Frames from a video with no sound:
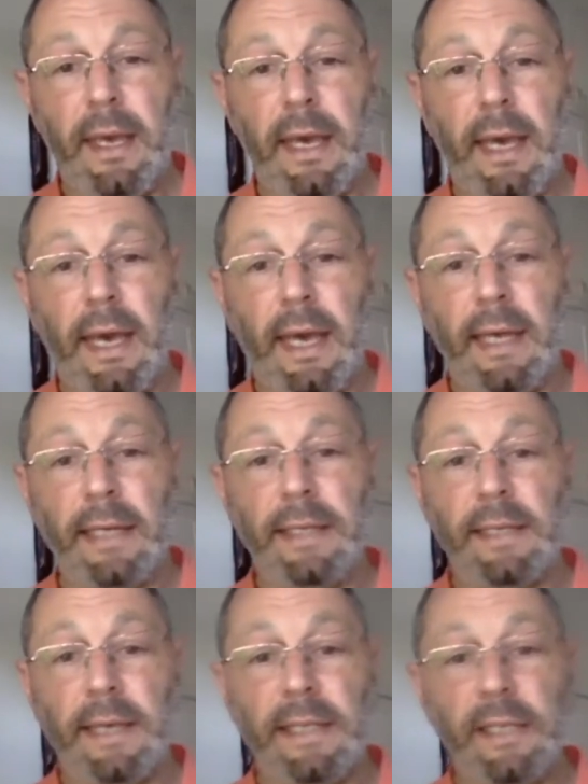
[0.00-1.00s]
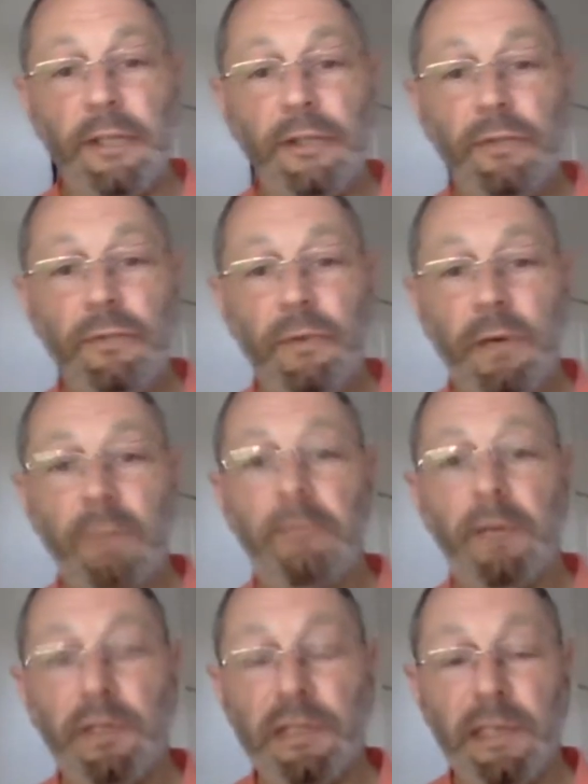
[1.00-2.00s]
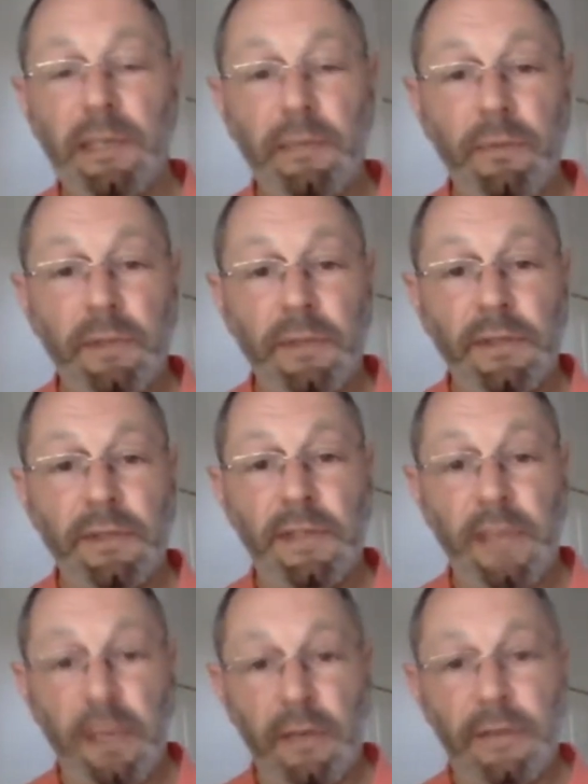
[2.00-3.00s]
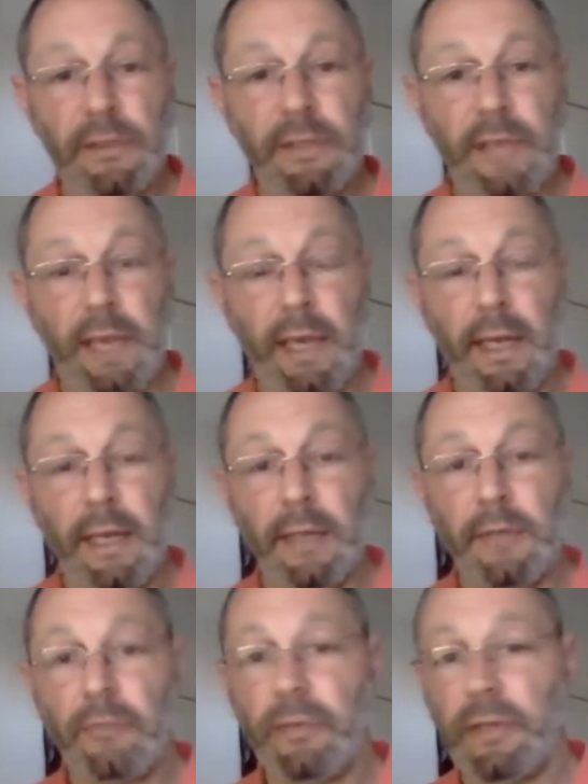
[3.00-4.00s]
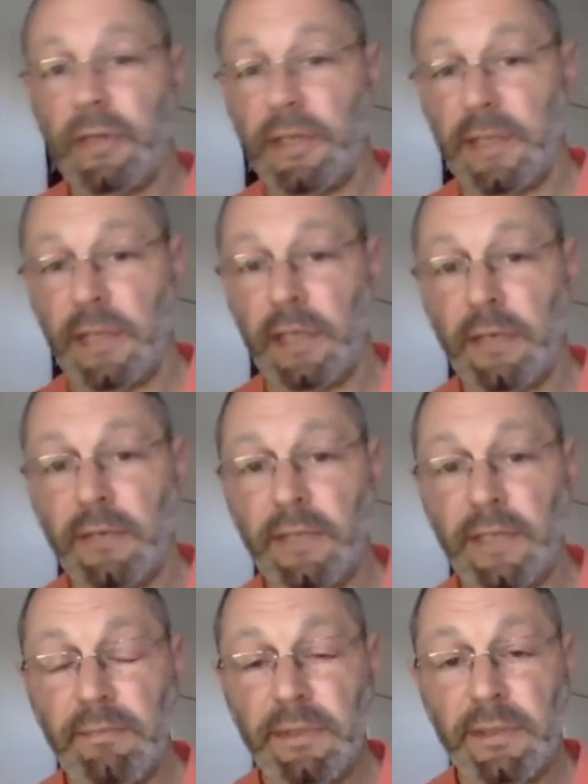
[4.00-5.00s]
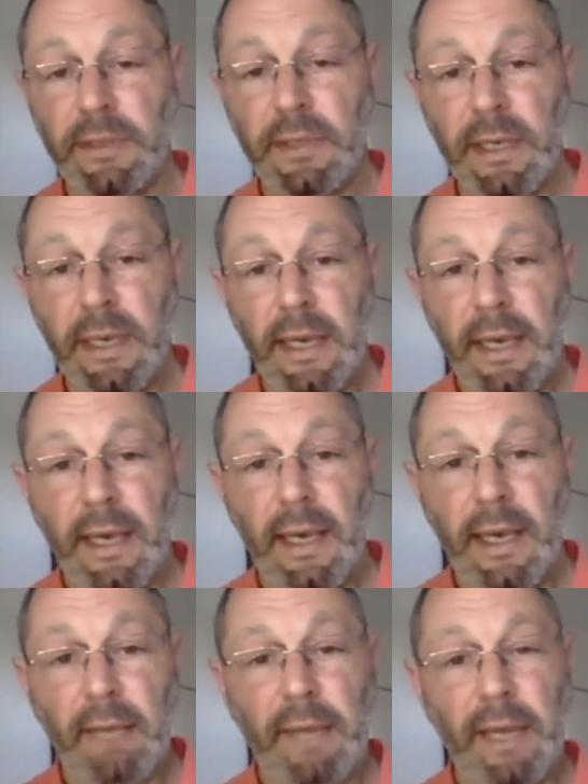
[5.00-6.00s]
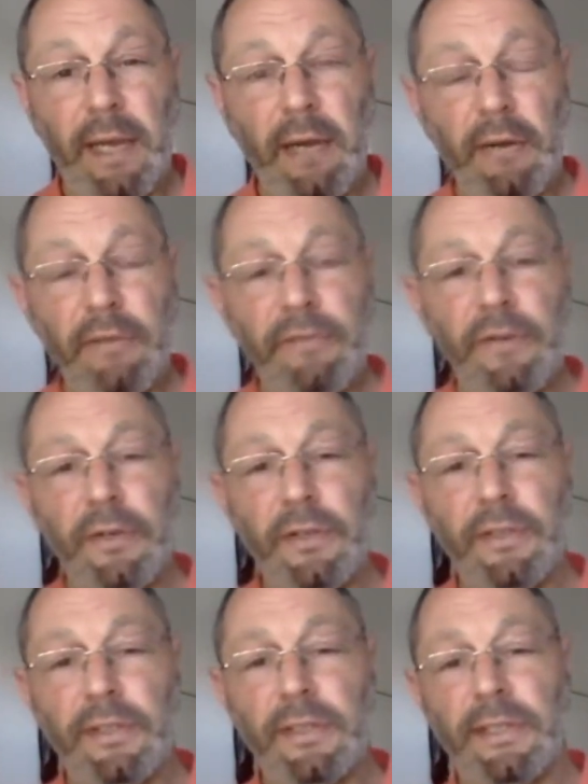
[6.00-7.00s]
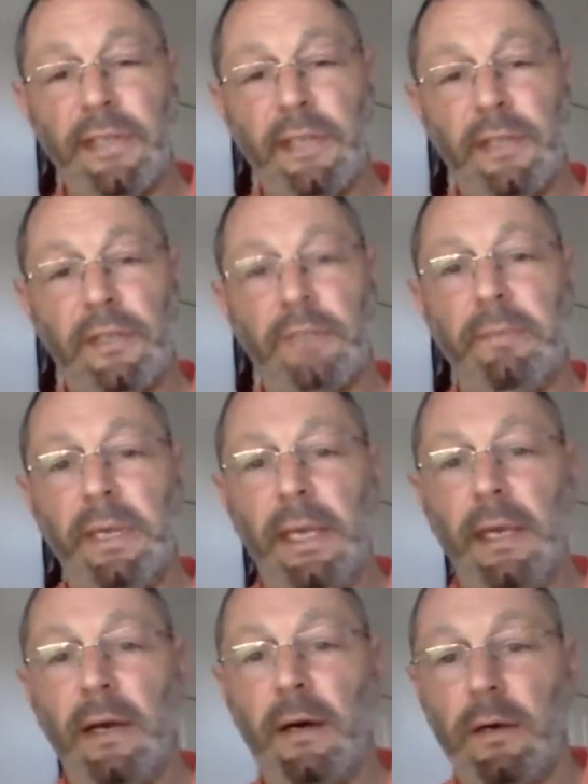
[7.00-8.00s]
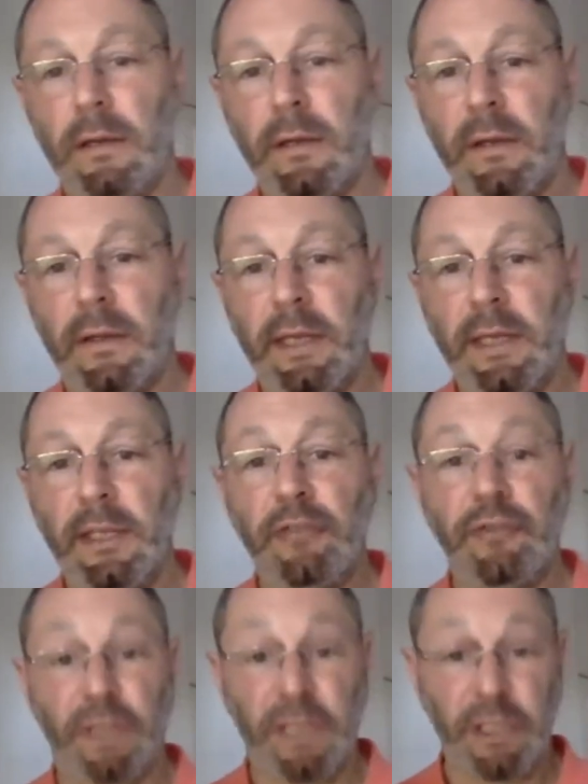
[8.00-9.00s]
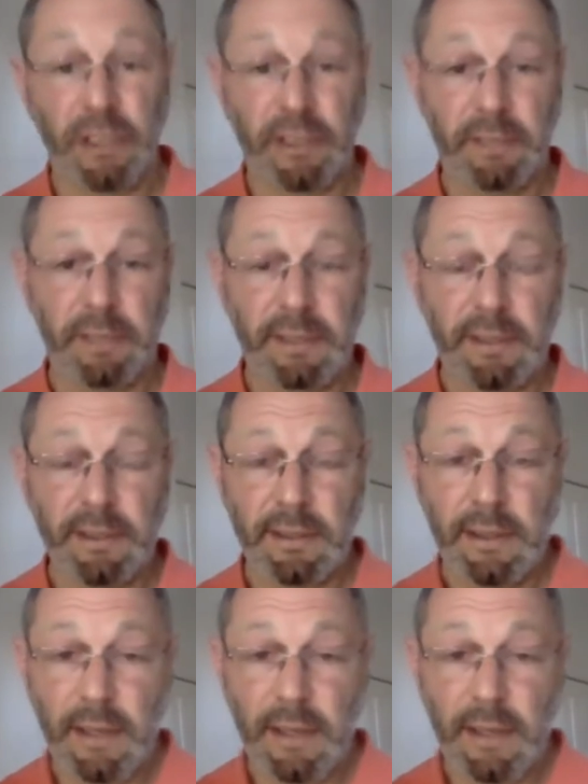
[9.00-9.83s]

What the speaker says: And I tend to work mostly with CEOs and with executive teams. And my area of focus has tended to be on the strategic space,